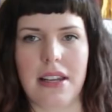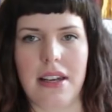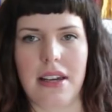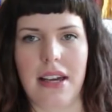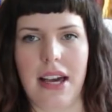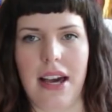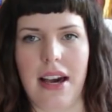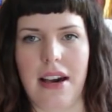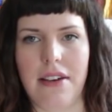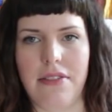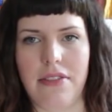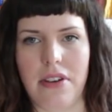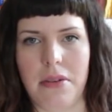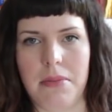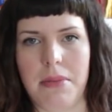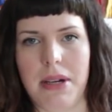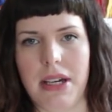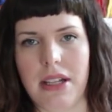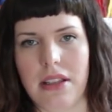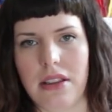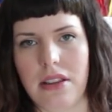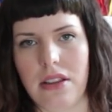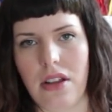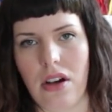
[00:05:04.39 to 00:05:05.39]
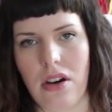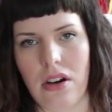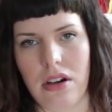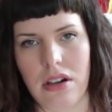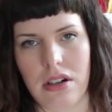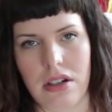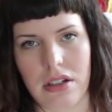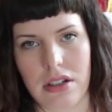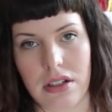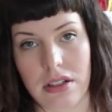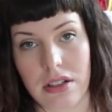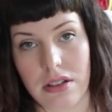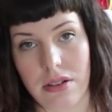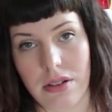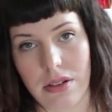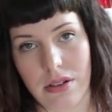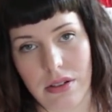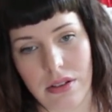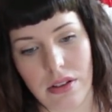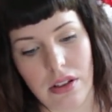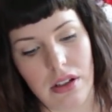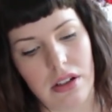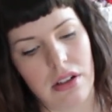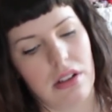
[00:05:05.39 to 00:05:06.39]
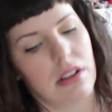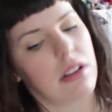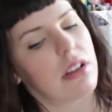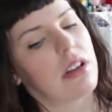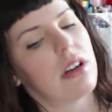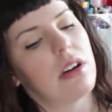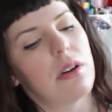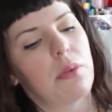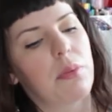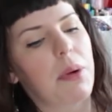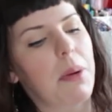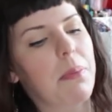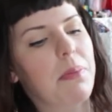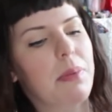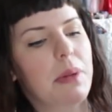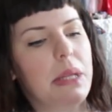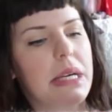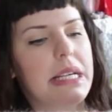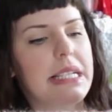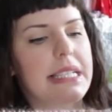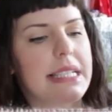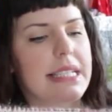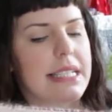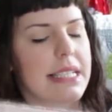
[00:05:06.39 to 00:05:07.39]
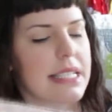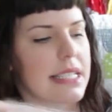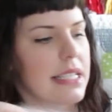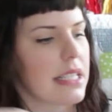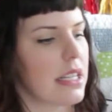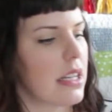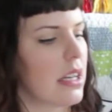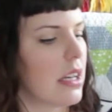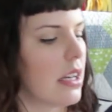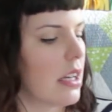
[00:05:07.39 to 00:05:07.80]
I have on my long whip list.